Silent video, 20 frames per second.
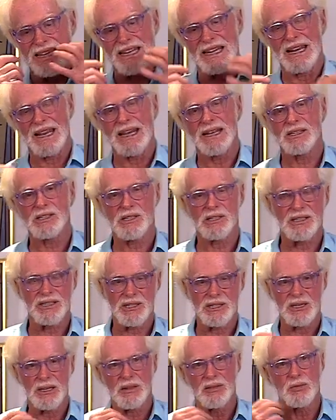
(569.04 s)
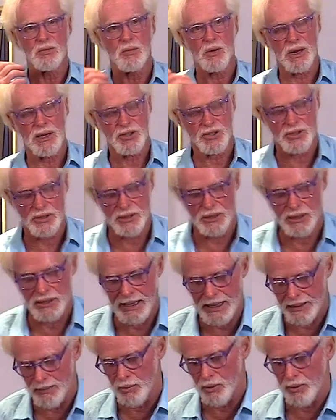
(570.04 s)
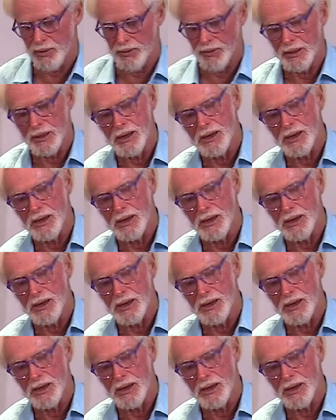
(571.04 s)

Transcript: that lands in the teeth and rots the enamel on the